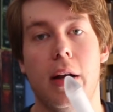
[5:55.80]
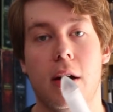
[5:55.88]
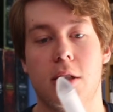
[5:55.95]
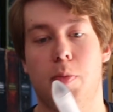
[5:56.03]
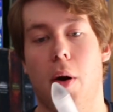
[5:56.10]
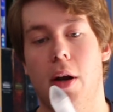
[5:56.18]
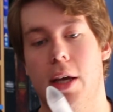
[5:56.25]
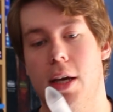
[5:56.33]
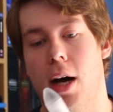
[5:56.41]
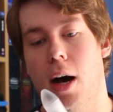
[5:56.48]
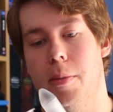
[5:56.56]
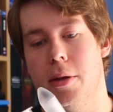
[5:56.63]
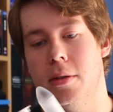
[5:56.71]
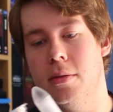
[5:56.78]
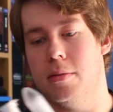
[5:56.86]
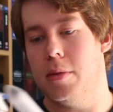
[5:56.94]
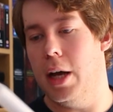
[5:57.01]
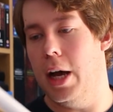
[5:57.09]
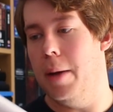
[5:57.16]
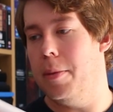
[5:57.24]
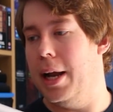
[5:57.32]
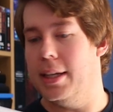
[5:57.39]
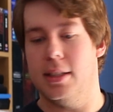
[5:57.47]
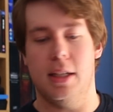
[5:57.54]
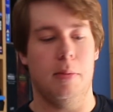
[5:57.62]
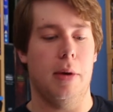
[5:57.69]
a nice polycarbon
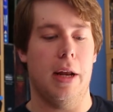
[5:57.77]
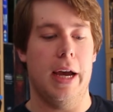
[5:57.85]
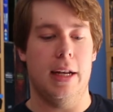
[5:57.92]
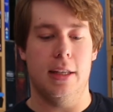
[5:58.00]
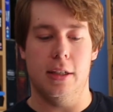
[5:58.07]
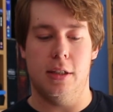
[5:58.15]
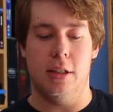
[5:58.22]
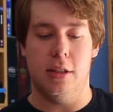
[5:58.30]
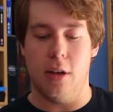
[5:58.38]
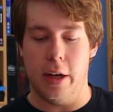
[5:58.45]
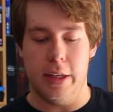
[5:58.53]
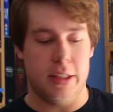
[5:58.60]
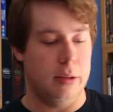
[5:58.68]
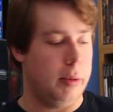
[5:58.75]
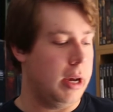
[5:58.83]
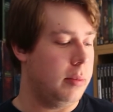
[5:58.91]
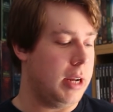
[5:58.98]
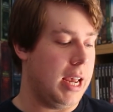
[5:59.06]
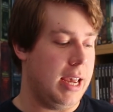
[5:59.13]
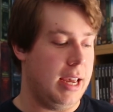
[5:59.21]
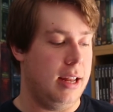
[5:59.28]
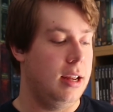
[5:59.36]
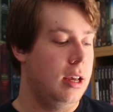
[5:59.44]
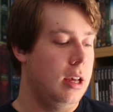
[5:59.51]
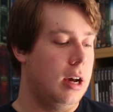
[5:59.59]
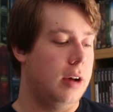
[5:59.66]
plastic blade that's designed to be able to hit.
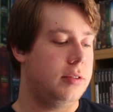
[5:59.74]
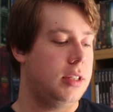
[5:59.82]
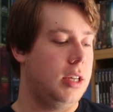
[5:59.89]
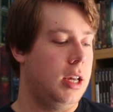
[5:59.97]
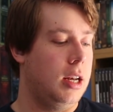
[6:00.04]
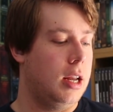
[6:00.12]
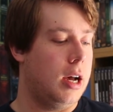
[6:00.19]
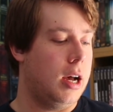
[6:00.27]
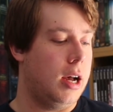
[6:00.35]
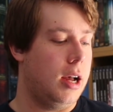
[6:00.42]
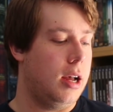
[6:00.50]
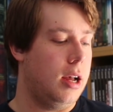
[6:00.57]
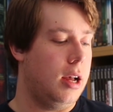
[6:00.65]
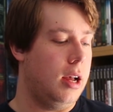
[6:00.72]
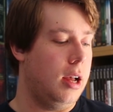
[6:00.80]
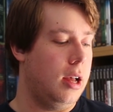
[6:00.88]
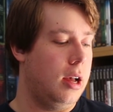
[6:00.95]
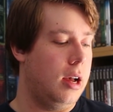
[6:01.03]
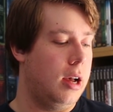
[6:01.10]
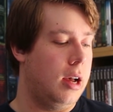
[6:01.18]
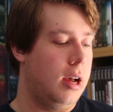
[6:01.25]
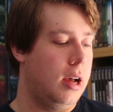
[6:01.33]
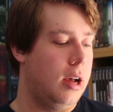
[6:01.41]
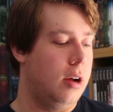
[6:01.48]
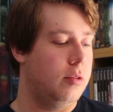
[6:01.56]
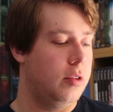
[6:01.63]
I've seen a
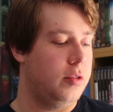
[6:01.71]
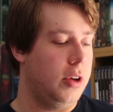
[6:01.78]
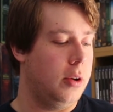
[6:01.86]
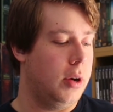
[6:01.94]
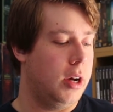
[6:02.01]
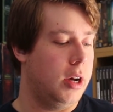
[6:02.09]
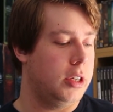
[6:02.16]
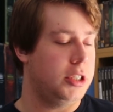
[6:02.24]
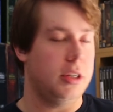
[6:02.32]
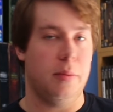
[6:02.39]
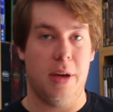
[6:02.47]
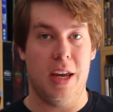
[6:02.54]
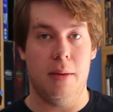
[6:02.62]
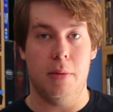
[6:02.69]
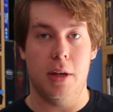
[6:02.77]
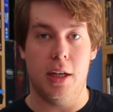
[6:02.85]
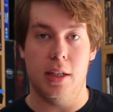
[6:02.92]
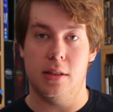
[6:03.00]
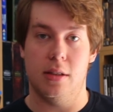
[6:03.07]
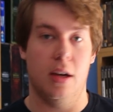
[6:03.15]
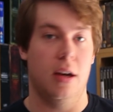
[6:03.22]
reviewer, Shameem, he's